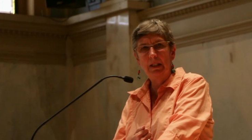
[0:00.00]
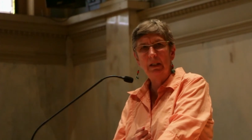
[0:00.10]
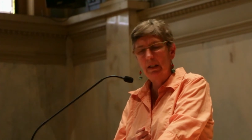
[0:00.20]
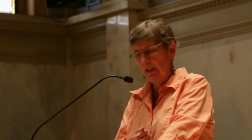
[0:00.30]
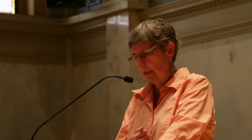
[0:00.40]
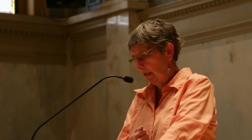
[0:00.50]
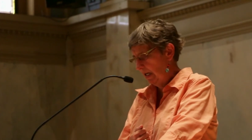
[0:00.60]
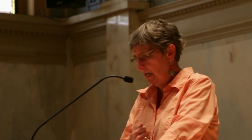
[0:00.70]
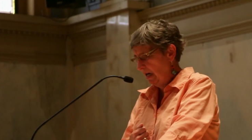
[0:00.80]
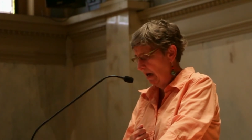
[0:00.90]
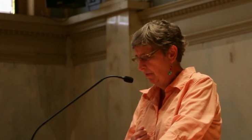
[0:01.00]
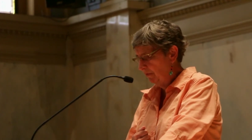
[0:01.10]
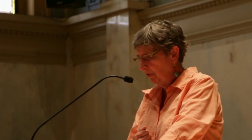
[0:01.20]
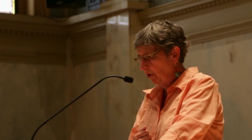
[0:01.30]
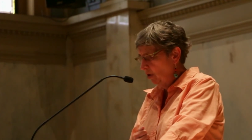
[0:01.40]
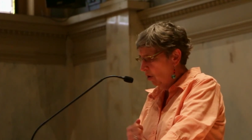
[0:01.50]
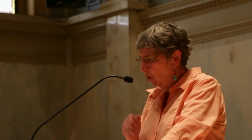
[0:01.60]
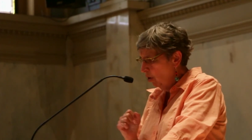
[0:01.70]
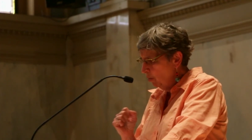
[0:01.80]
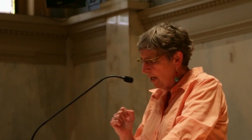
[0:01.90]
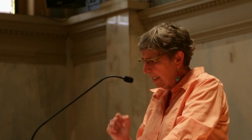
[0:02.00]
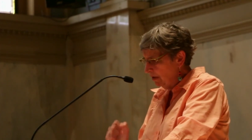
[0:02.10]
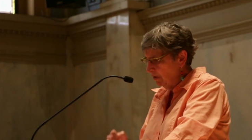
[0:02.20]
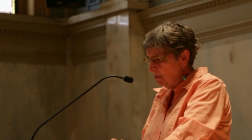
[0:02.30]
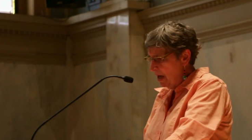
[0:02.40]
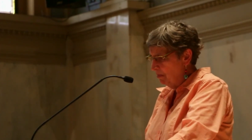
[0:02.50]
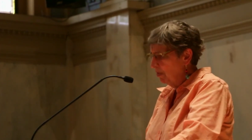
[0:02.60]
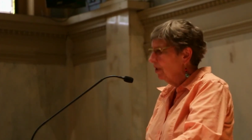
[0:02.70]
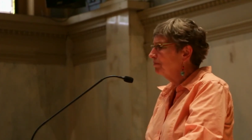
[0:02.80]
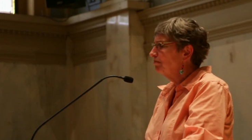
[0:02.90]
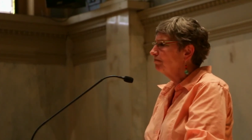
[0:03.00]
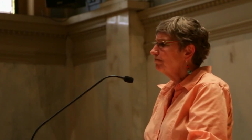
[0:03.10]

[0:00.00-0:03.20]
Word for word: it enough. Or we can remember